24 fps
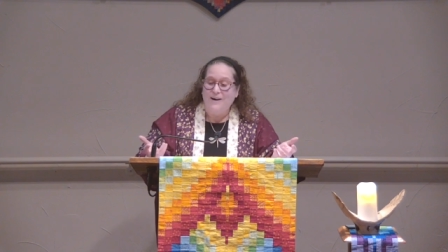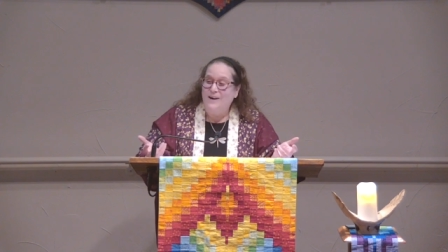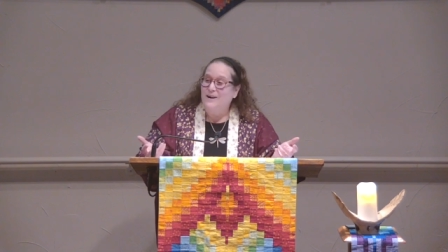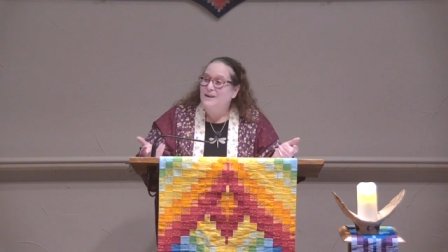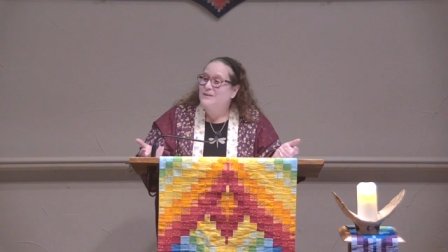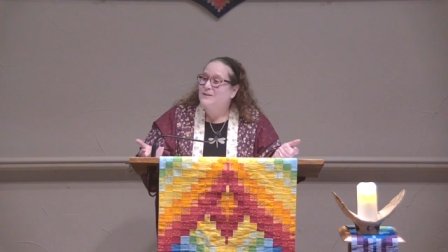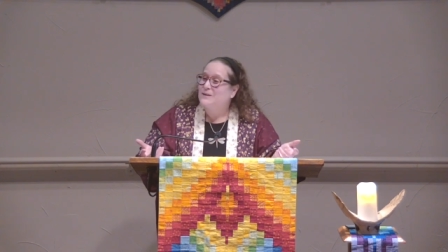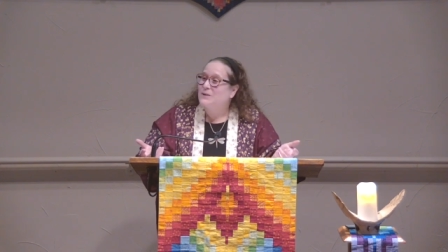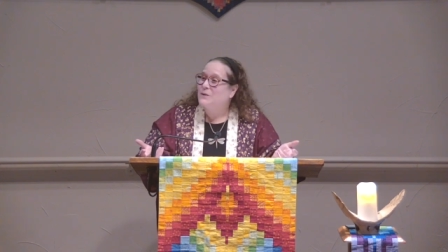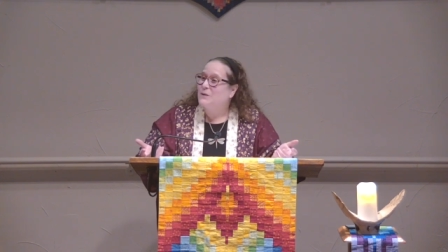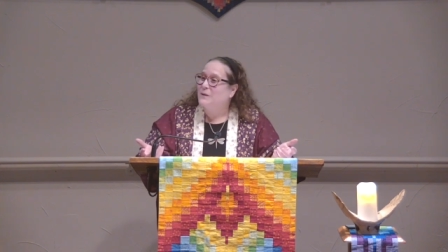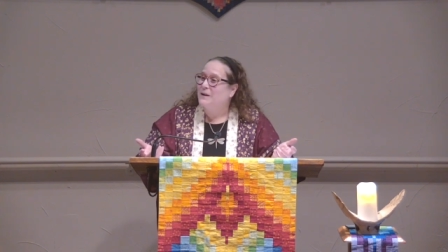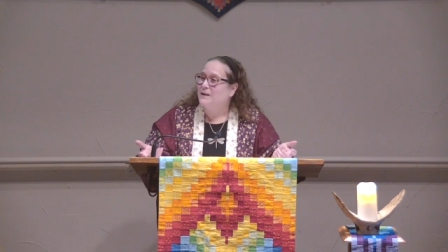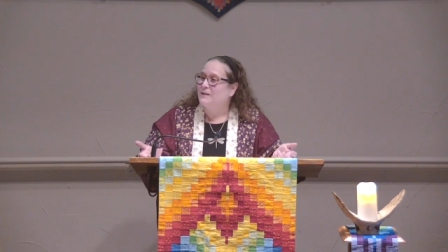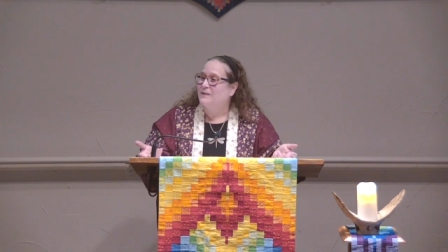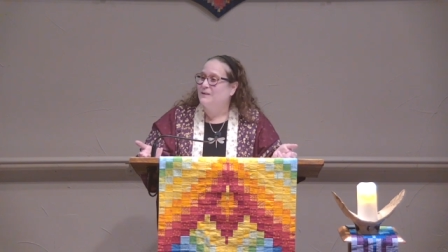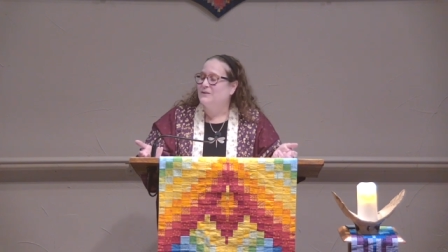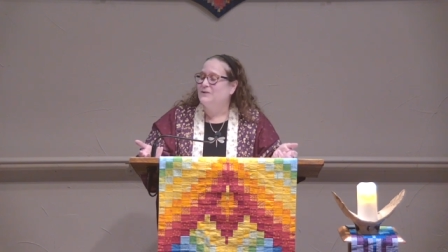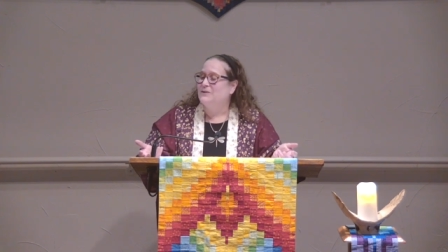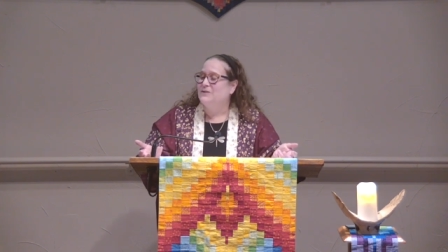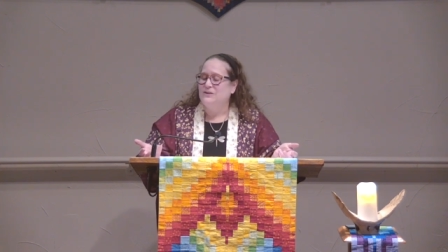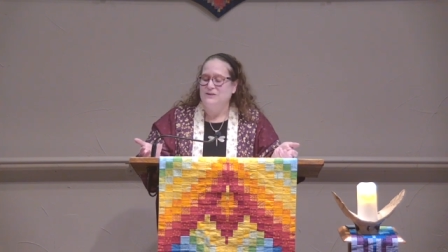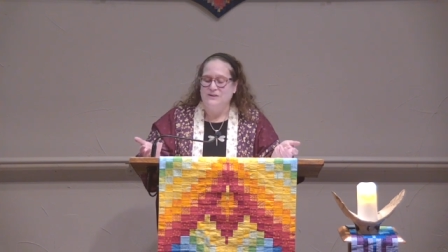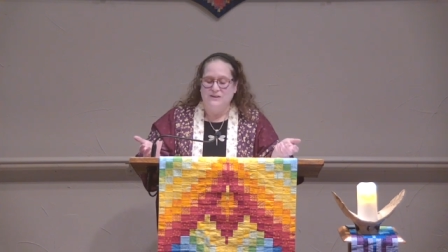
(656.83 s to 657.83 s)
also
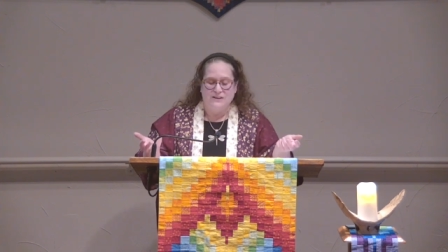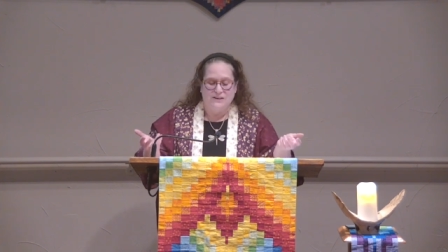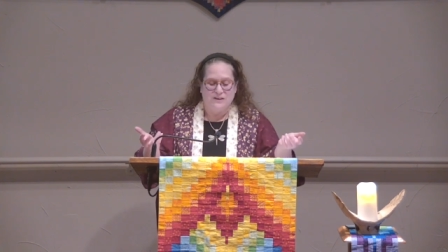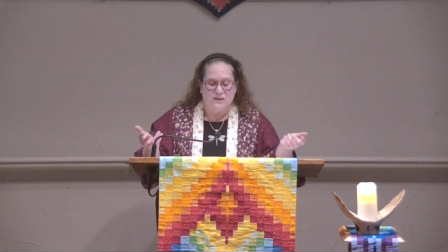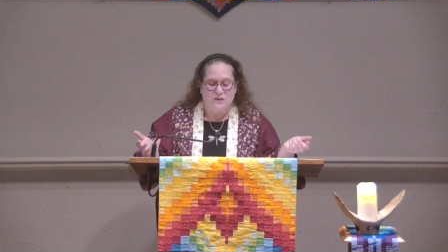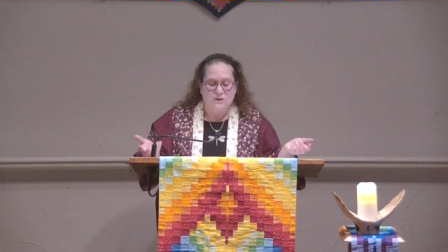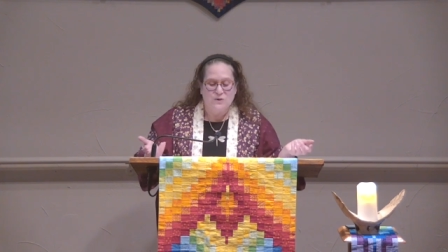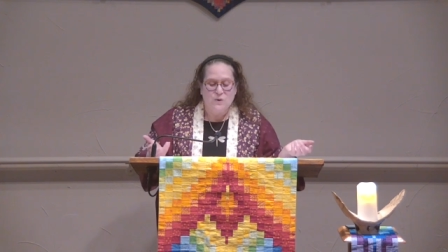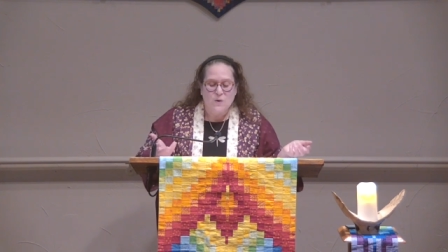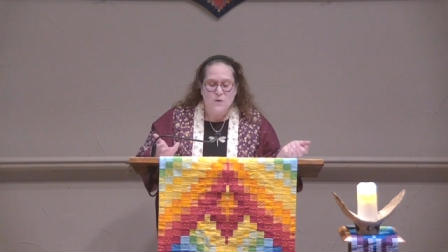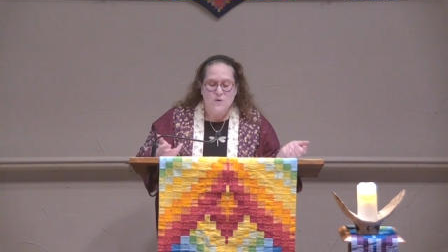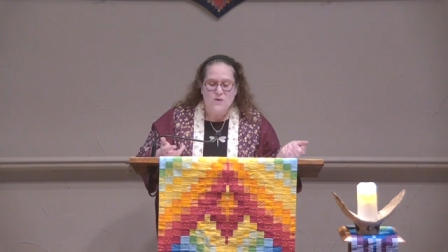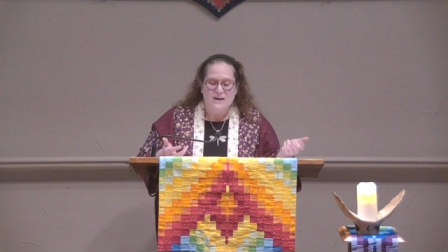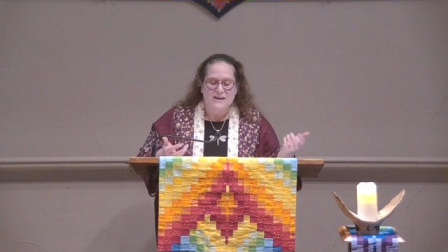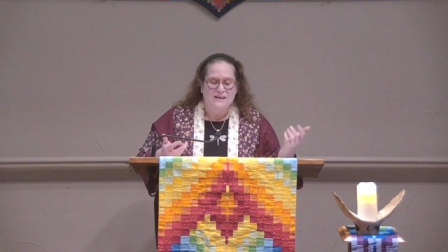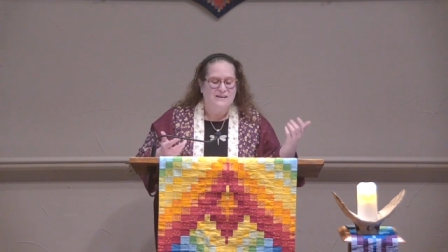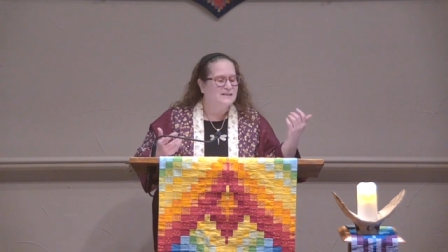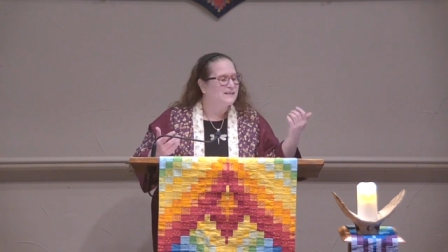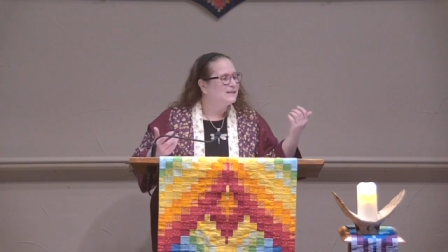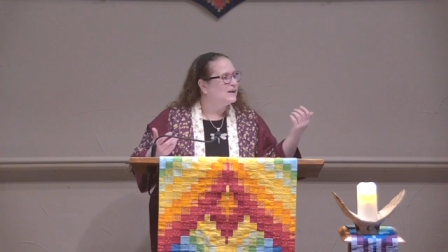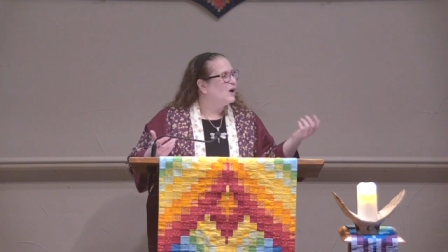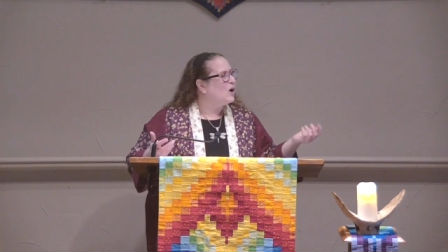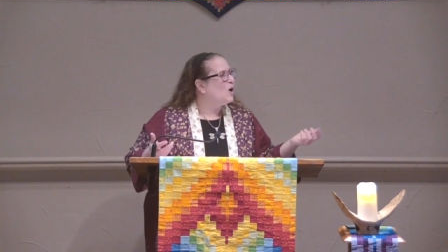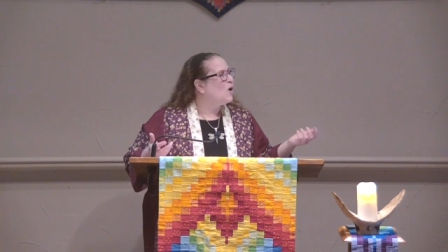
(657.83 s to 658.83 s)
includes the
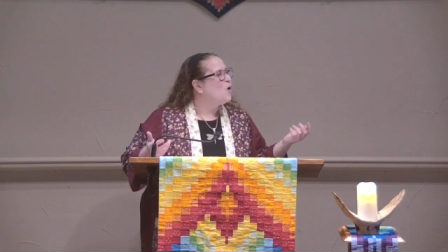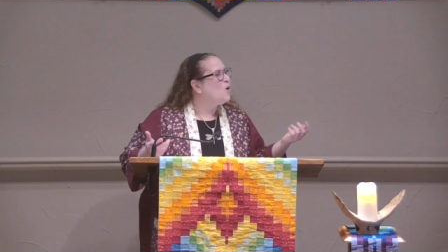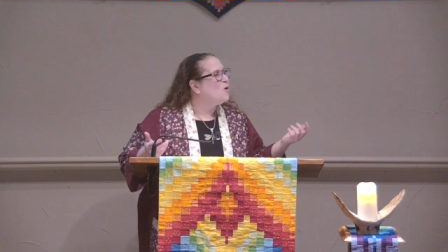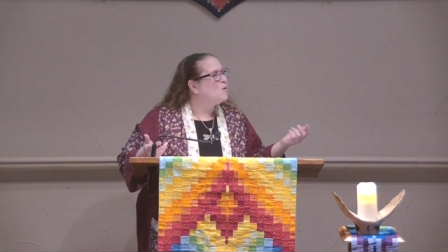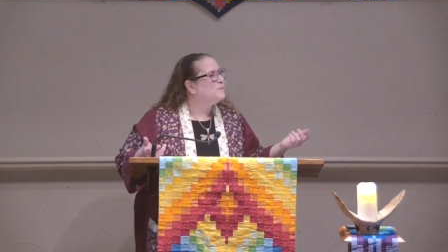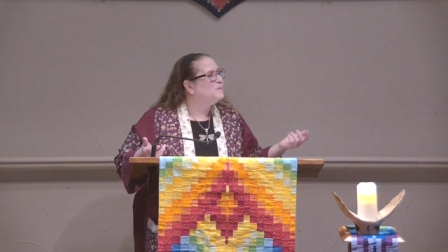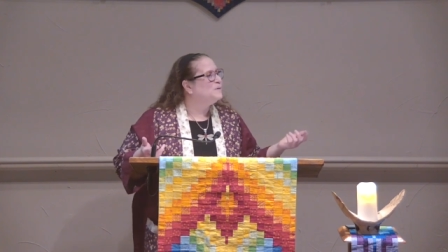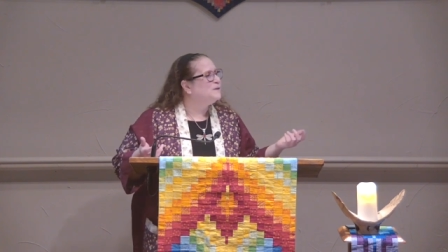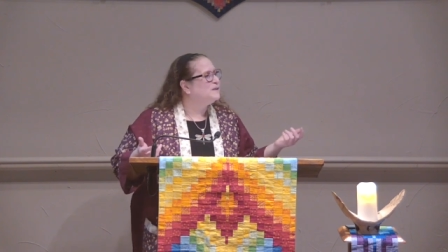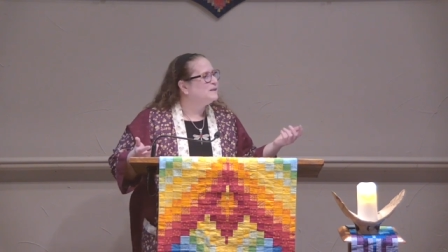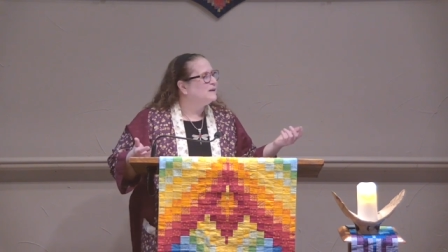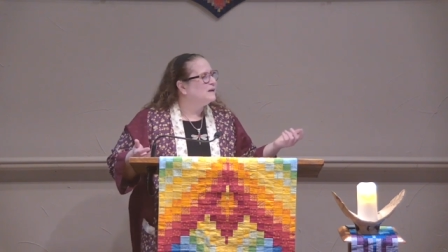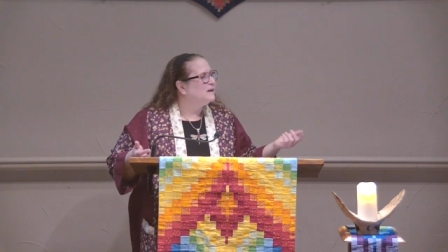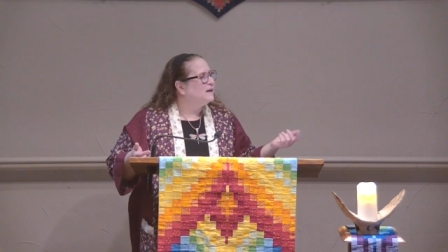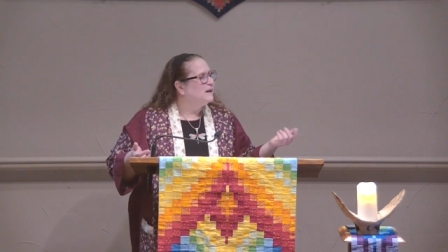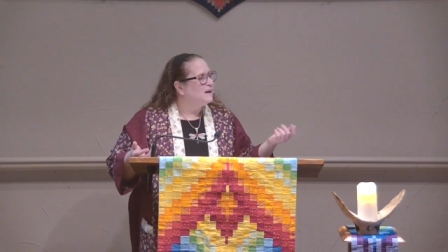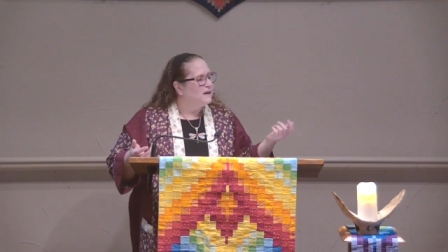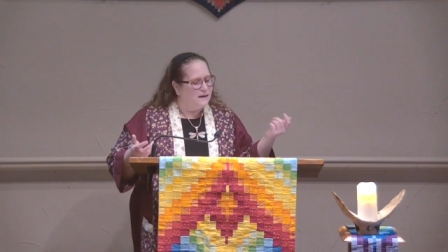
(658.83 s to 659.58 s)
stories, the hopes,